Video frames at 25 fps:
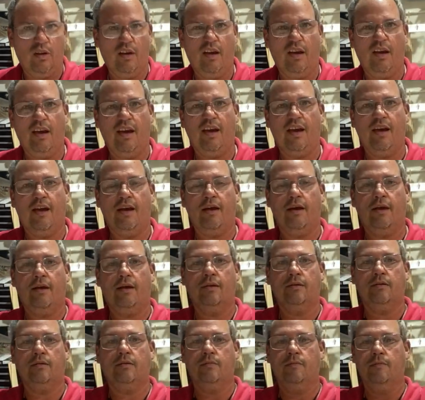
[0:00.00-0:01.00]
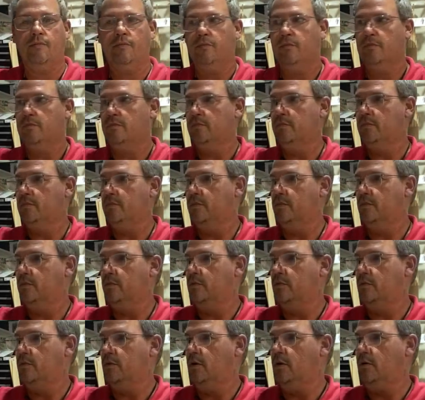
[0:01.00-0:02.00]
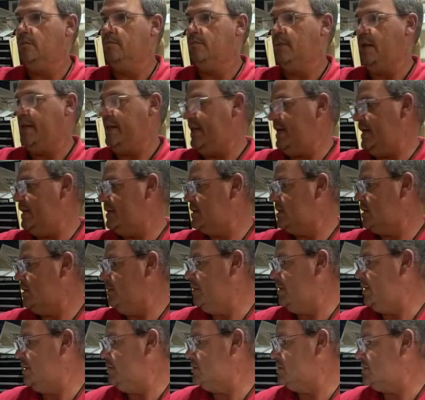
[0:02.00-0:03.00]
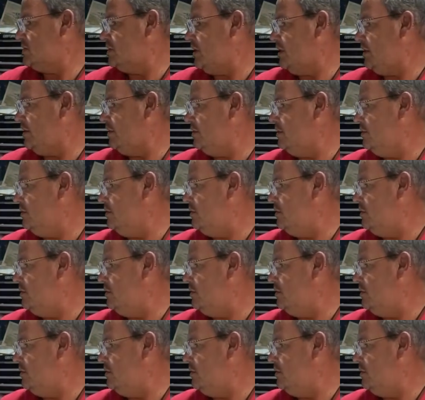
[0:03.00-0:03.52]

And my cat's coming outside.